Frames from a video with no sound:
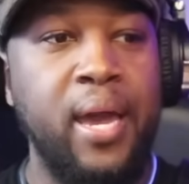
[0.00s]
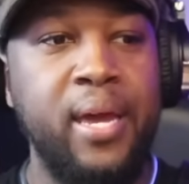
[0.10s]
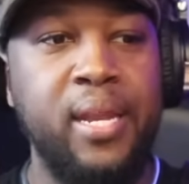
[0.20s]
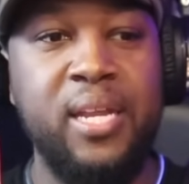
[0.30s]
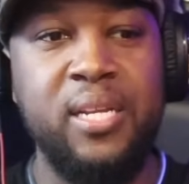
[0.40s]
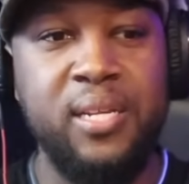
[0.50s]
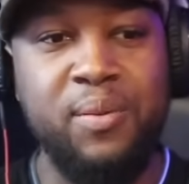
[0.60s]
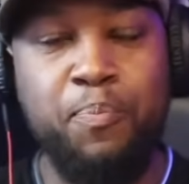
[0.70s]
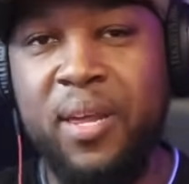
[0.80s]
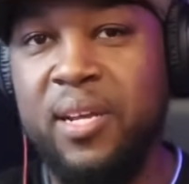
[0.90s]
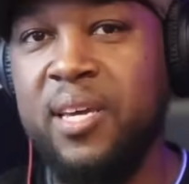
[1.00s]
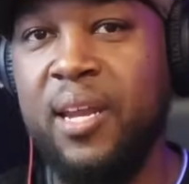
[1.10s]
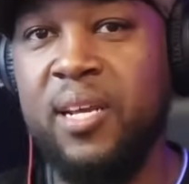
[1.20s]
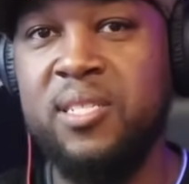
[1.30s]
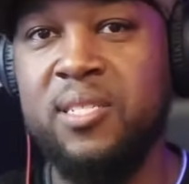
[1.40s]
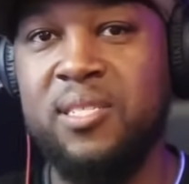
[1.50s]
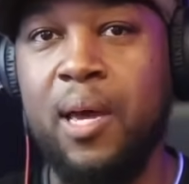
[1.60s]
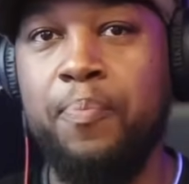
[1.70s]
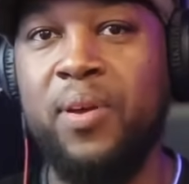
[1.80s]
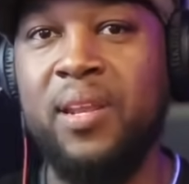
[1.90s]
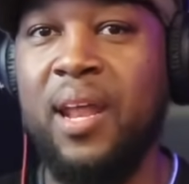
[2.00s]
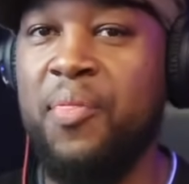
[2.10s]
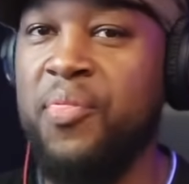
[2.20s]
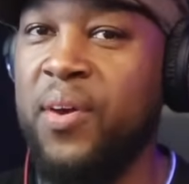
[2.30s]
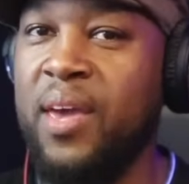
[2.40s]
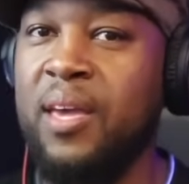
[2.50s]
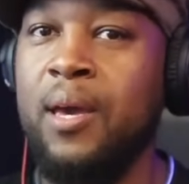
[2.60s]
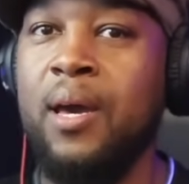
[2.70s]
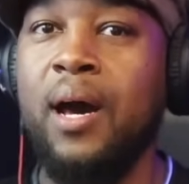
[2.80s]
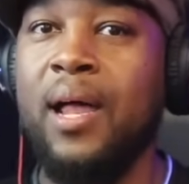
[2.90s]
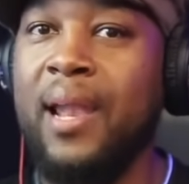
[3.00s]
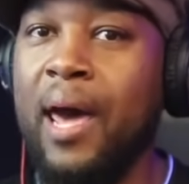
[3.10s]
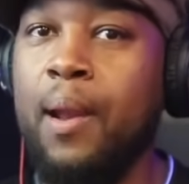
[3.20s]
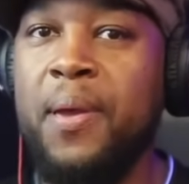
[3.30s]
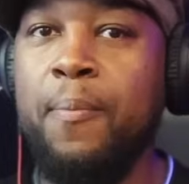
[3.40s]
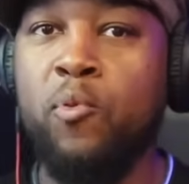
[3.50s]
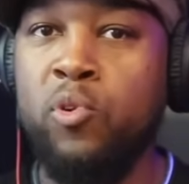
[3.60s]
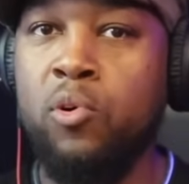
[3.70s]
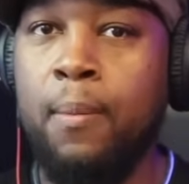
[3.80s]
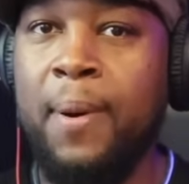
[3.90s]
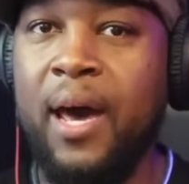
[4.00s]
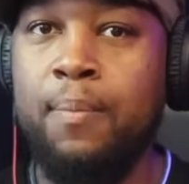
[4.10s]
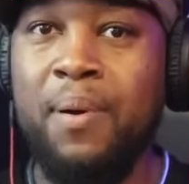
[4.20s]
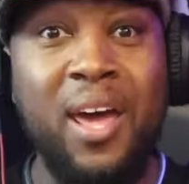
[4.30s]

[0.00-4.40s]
And pentatonics is something that I think a lot of people know about it,